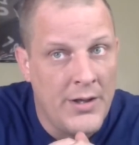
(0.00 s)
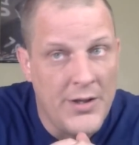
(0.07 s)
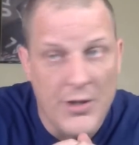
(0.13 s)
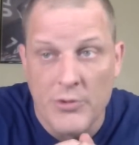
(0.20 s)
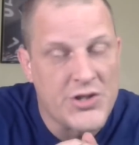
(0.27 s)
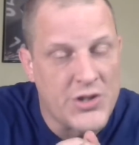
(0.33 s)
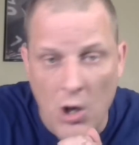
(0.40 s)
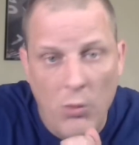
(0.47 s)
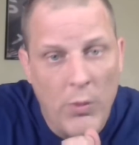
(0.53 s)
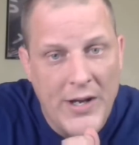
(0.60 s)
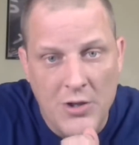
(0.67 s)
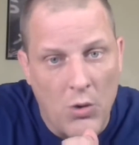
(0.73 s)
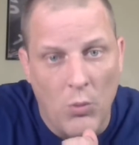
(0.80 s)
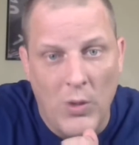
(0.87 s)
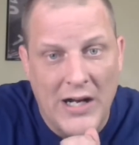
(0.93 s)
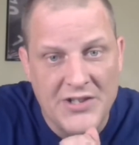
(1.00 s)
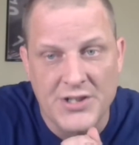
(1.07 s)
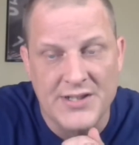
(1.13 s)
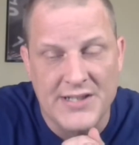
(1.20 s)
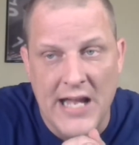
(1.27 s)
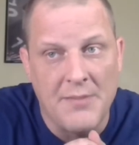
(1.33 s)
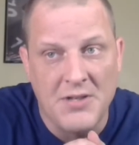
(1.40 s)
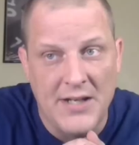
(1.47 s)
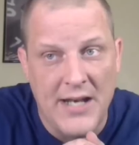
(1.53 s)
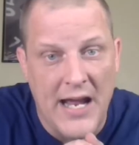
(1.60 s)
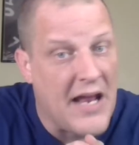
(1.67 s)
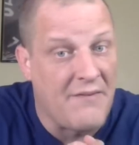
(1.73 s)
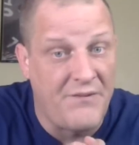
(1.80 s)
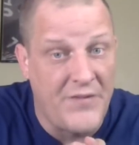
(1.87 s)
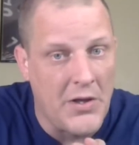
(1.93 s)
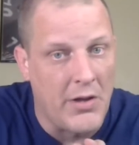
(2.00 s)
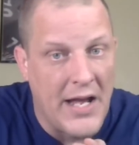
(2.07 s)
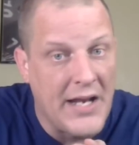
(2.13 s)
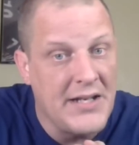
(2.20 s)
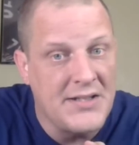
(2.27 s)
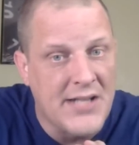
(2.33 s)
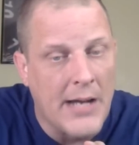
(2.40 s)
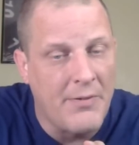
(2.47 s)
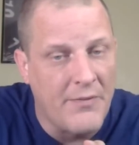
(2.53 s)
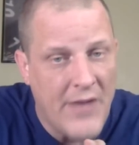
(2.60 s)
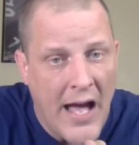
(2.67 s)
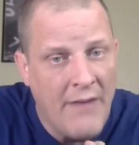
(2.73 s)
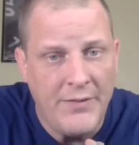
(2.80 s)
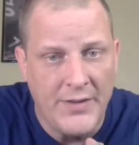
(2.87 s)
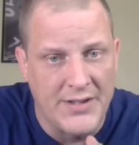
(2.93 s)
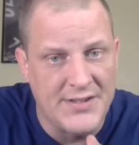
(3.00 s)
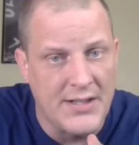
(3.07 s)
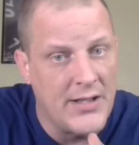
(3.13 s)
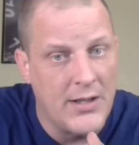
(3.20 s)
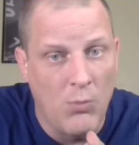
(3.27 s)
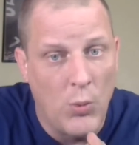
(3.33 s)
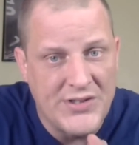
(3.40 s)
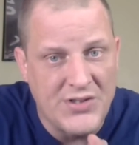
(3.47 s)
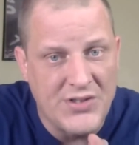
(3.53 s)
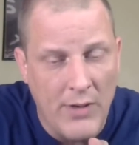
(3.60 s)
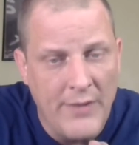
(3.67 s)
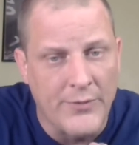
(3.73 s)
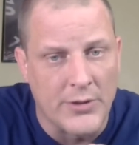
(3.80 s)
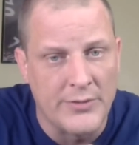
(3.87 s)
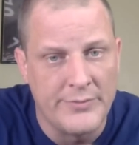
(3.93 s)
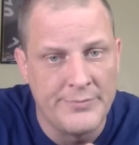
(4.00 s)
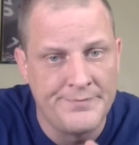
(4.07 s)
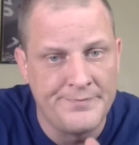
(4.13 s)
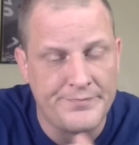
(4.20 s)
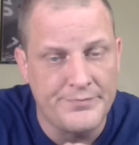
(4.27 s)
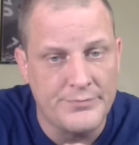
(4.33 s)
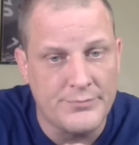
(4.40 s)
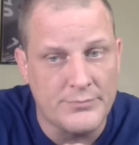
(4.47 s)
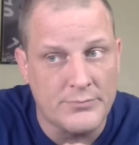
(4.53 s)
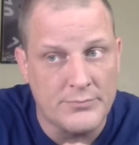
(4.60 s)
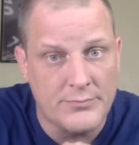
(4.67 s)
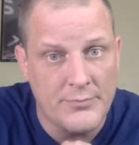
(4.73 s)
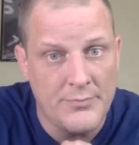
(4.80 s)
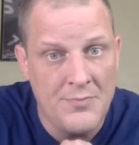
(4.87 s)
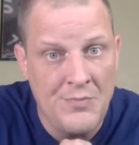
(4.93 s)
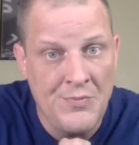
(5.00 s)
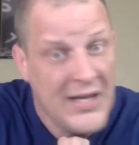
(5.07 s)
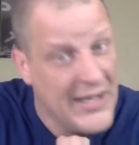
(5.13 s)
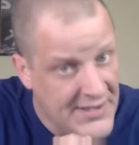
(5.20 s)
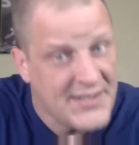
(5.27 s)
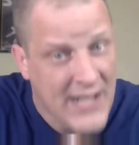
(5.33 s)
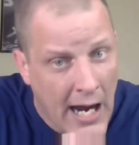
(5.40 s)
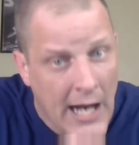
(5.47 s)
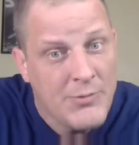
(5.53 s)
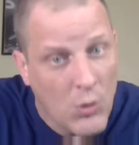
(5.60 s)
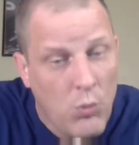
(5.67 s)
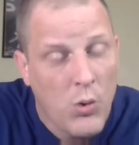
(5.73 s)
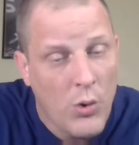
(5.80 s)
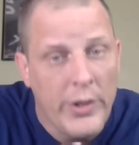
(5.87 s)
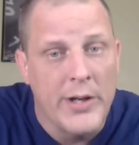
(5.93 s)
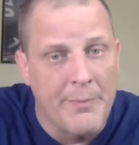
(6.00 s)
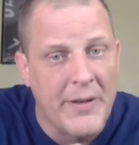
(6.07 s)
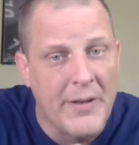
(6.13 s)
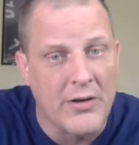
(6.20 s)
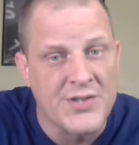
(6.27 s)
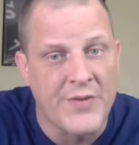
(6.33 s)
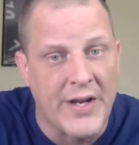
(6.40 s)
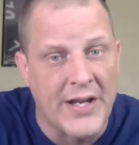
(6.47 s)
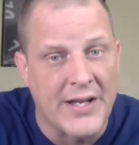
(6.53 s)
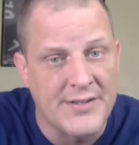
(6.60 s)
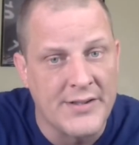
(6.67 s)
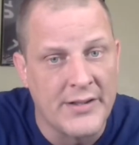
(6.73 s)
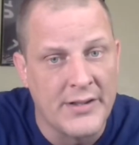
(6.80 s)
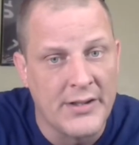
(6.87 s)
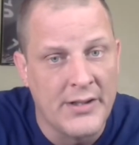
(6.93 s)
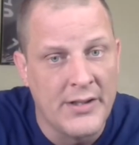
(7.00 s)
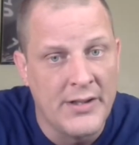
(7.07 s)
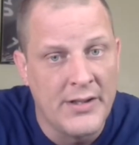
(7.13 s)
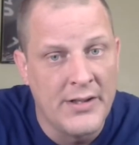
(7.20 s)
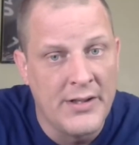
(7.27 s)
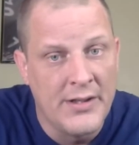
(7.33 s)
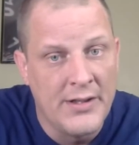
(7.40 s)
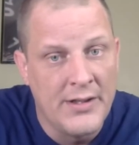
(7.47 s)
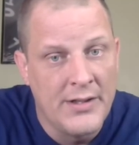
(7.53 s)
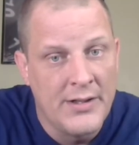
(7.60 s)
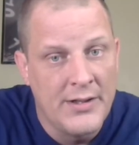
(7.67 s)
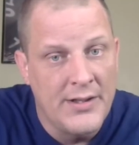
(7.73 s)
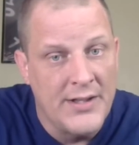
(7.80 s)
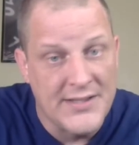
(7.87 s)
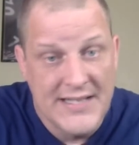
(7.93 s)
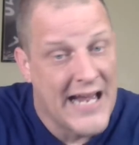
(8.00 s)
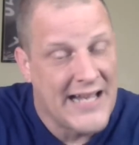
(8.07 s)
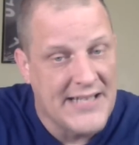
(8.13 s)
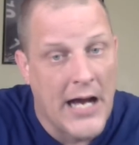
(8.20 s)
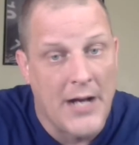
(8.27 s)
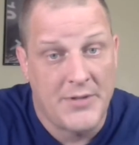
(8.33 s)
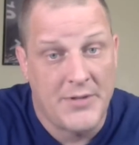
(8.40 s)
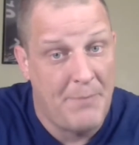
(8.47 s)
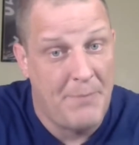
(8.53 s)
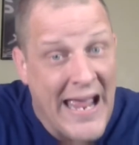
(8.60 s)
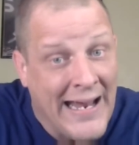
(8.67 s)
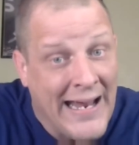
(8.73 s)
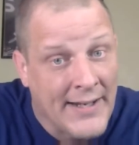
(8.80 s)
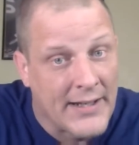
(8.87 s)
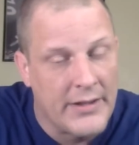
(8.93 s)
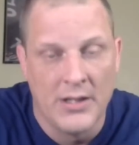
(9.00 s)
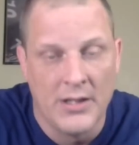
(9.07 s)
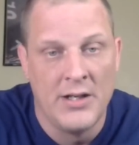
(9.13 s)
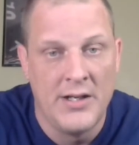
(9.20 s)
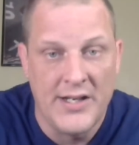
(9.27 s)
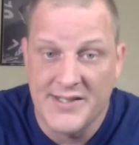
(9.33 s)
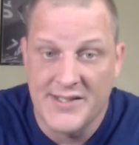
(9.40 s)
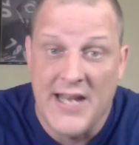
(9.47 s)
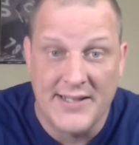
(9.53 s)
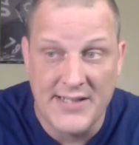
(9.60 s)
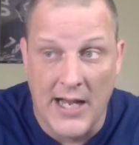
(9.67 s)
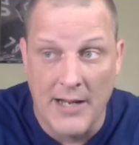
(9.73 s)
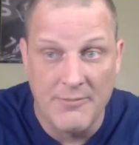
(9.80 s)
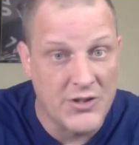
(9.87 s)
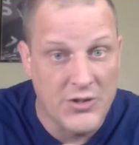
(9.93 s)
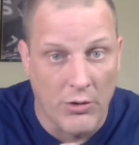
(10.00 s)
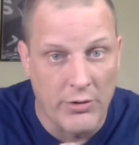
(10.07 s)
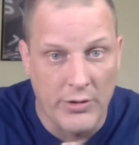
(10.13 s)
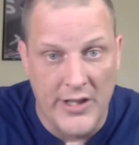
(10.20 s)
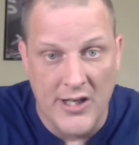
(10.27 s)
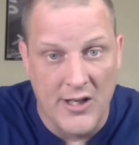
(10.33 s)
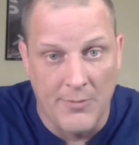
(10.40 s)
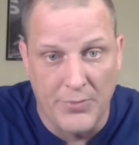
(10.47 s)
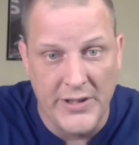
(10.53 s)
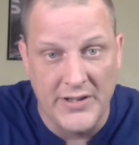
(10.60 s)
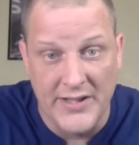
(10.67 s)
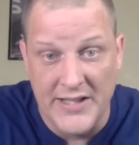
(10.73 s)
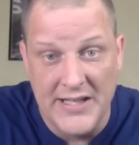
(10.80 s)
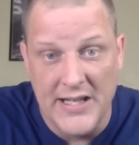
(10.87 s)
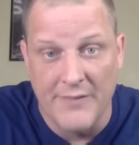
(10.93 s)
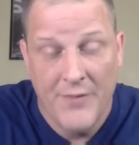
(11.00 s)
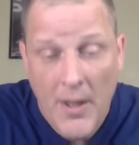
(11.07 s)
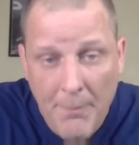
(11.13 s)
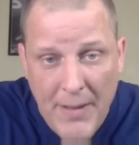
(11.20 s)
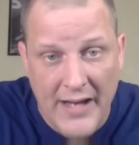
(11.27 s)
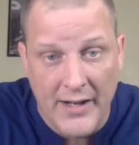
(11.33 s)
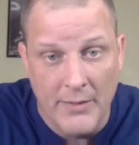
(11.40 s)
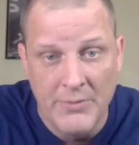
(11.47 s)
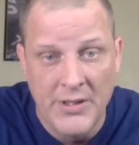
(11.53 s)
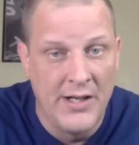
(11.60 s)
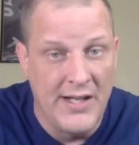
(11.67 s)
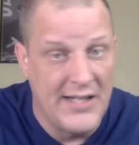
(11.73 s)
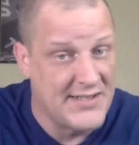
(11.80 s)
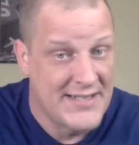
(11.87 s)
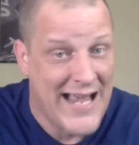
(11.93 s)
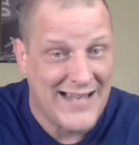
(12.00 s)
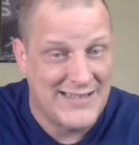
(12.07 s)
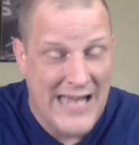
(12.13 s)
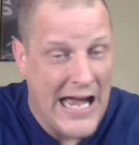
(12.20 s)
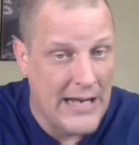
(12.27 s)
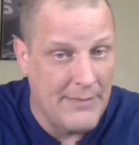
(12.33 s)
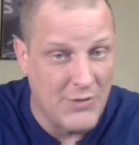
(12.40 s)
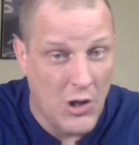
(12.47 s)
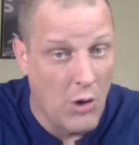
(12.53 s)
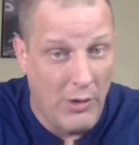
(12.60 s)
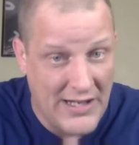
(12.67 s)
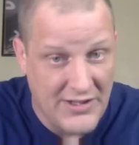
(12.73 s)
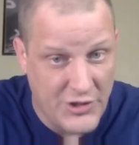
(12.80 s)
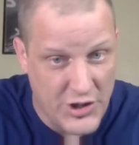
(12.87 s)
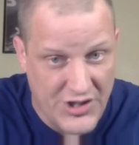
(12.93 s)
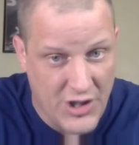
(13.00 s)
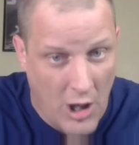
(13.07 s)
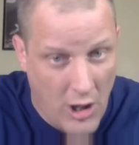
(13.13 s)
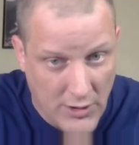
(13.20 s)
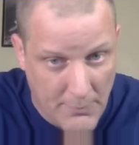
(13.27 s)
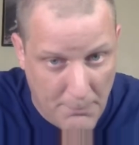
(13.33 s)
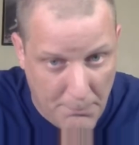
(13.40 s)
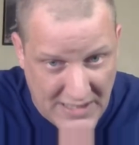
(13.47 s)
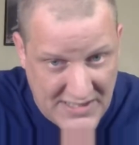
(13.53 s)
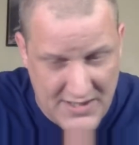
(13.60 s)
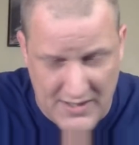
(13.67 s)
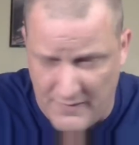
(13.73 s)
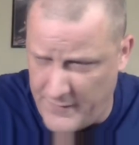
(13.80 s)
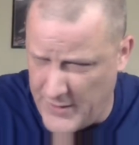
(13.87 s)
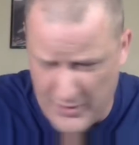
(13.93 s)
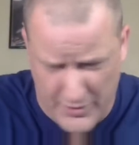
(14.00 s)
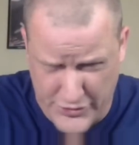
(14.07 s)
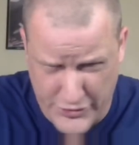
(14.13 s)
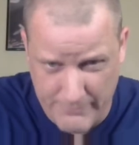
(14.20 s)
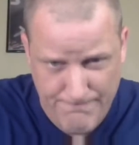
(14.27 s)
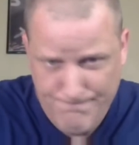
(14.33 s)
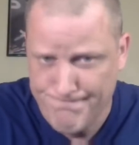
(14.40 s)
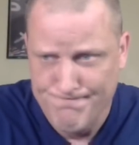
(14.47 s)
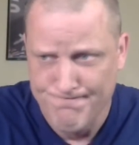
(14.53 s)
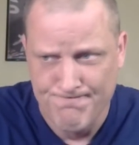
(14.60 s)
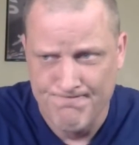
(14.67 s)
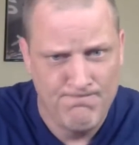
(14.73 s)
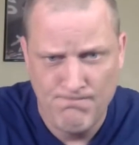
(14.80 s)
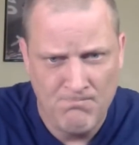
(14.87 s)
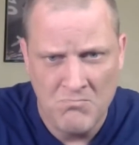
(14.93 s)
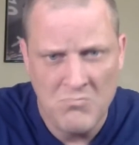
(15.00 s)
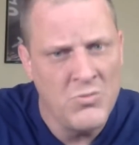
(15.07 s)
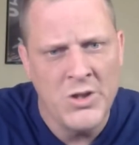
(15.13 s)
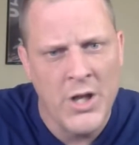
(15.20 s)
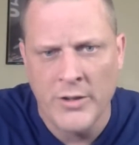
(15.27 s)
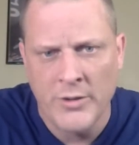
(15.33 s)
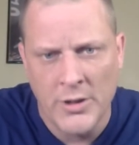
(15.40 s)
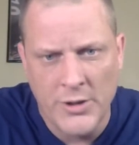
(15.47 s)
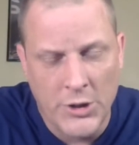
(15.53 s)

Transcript: There is no way you could watch this game today and feel any type of confidence in him whatsoever. It's time to worry, Bears fans. It's not time to panic. It's not time to totally and completely give up on him. It's not time to go ahead and just call him Bustin' Fields. No.